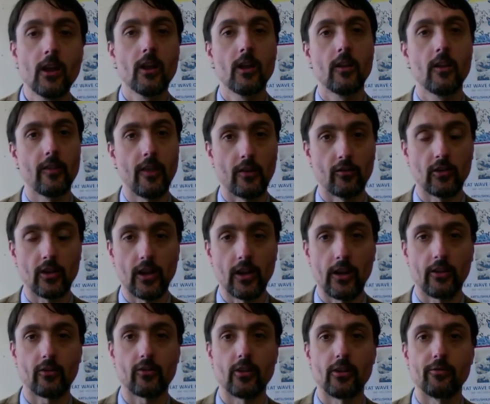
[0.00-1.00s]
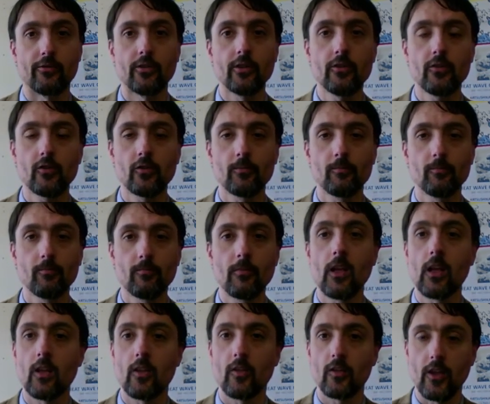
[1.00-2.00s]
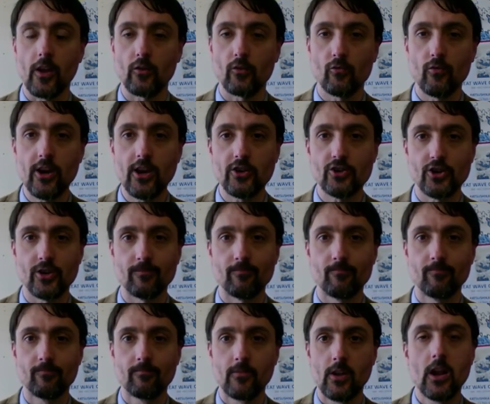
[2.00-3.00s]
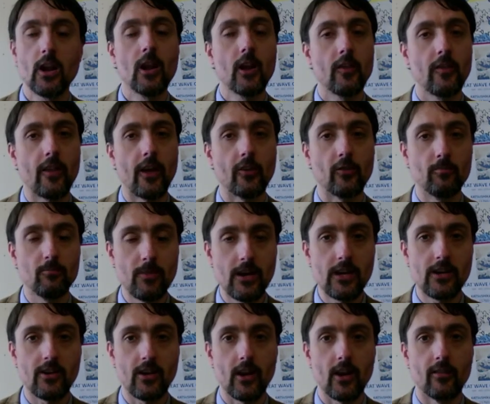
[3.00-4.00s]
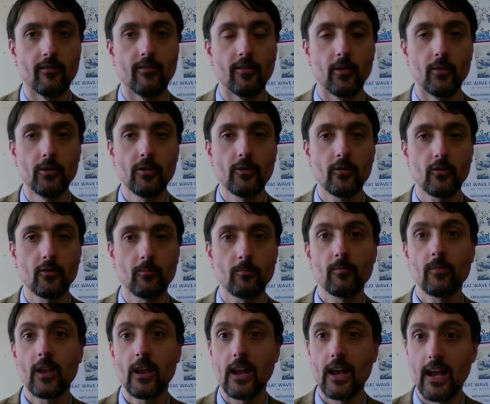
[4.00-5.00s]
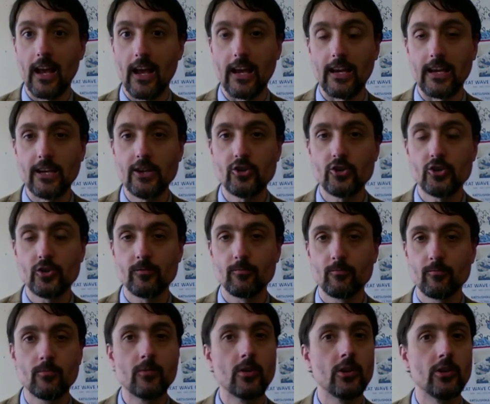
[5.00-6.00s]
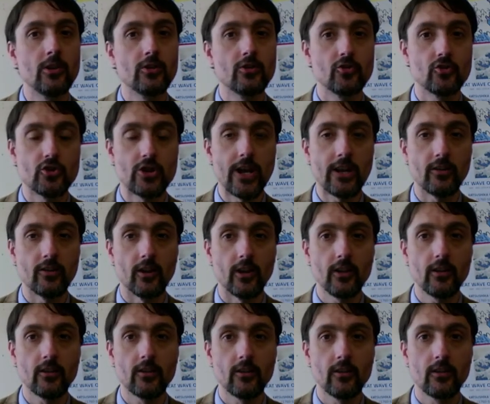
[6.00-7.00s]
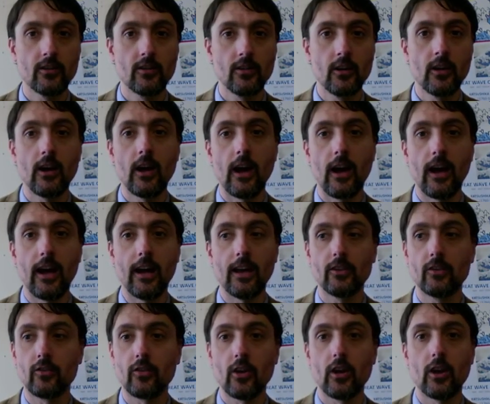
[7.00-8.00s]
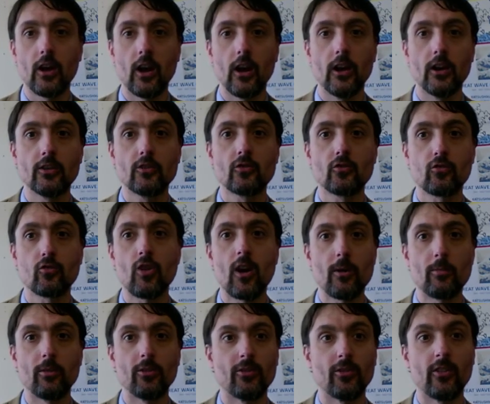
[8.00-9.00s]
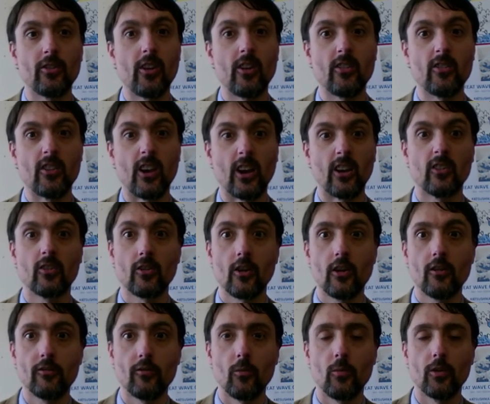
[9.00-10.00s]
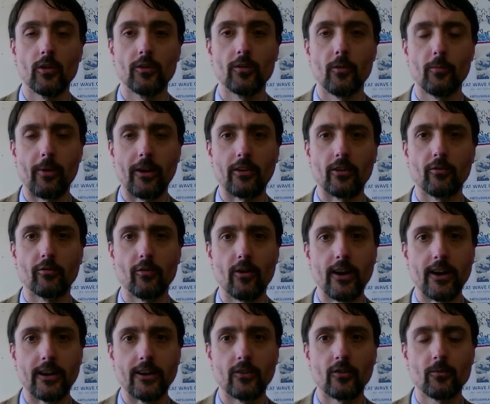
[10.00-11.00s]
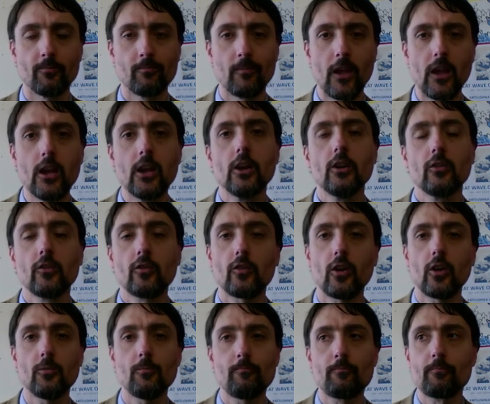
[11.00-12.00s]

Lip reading: There's class difference, there's region, there's media influence, age, gender, and tribal statistics, for want of a better phrase. So